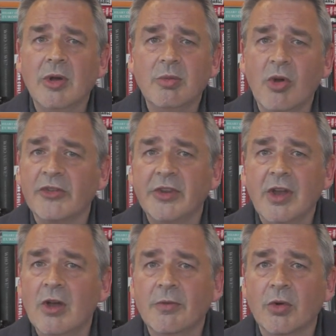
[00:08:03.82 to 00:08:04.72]
What's the
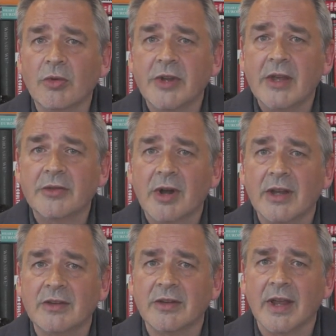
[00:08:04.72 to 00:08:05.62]
overall death
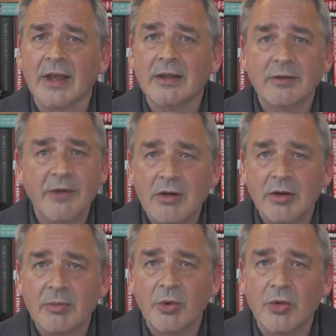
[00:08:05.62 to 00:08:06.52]
rate today? It's a
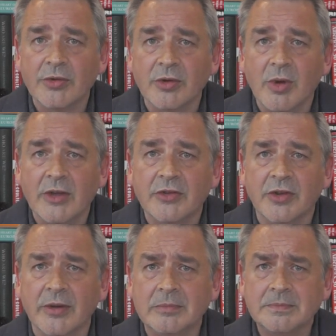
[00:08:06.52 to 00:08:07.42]
very important
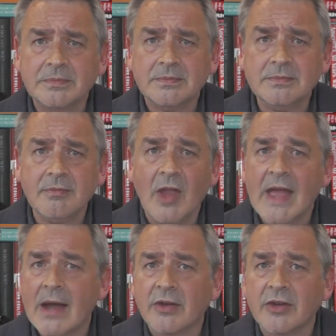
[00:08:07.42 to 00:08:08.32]
question.
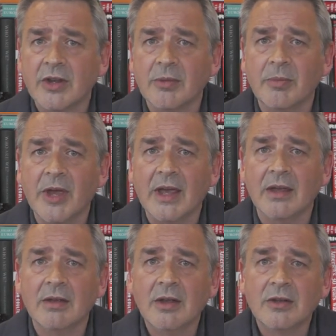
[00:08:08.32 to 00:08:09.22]
How does it
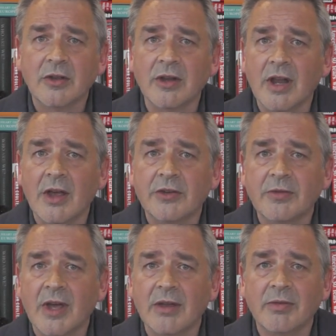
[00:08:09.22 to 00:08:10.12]
compare to the
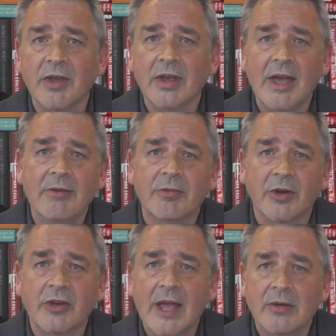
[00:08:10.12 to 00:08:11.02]
last 5-year
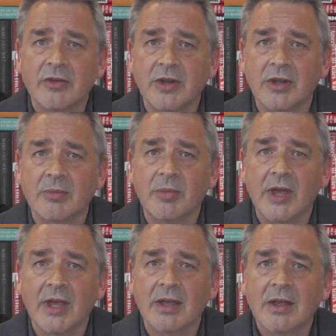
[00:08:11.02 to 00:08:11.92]
average? How does it
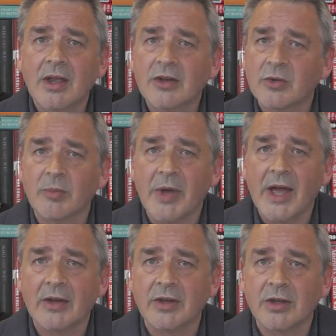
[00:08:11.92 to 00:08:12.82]
compare to a
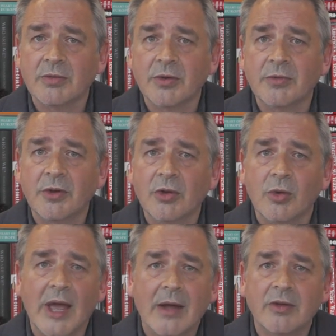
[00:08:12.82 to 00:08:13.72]
bad year for
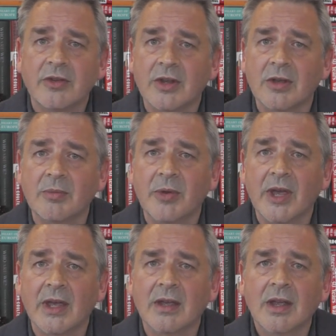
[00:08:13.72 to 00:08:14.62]
flu? How does it
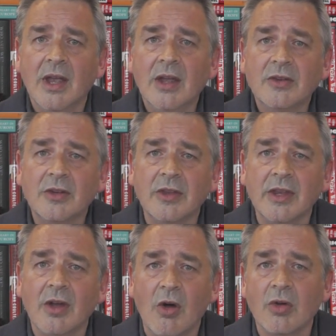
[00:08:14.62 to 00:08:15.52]
compare to
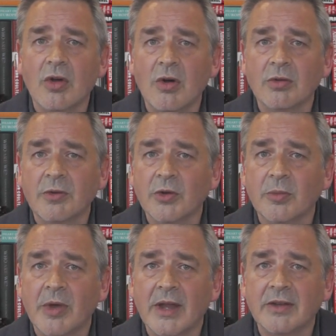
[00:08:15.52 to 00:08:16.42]
the Hong Kong
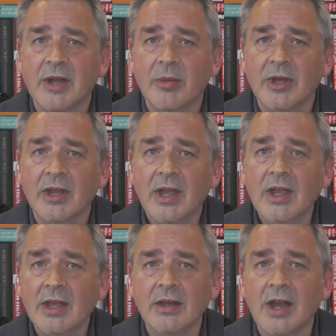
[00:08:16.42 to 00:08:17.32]
flu pandemic
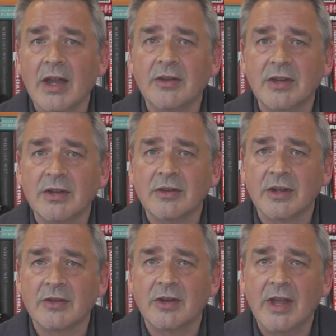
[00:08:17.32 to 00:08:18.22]
in
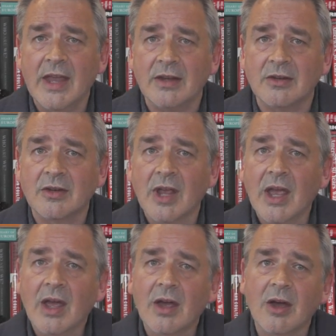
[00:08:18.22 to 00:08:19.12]
1968?
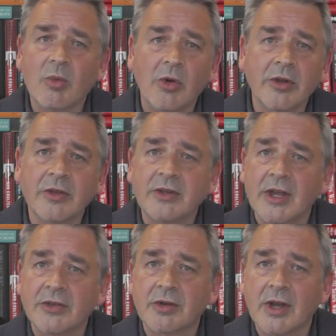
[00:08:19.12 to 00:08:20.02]
What are the
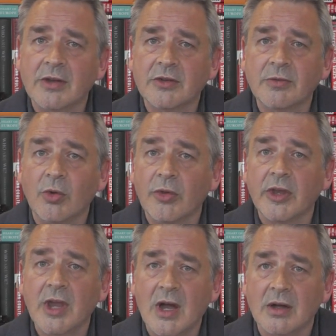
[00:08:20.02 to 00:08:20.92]
death rates for
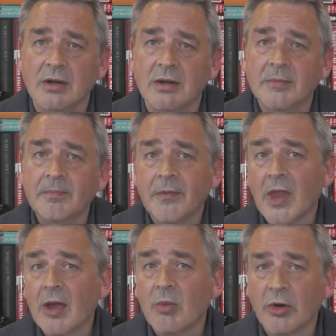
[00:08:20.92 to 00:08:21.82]
the young?
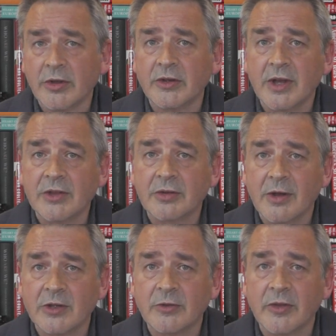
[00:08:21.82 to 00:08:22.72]
What are the death
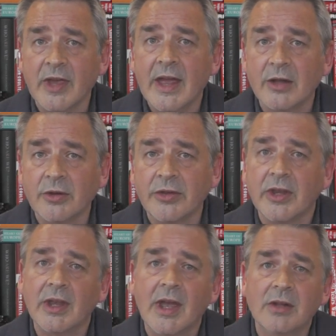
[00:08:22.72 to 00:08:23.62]
rates for the
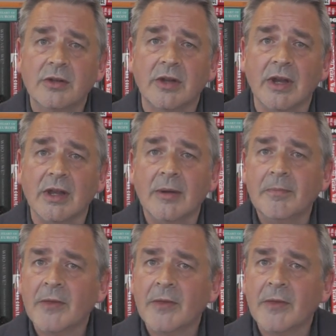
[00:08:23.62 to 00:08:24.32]
healthy elderly?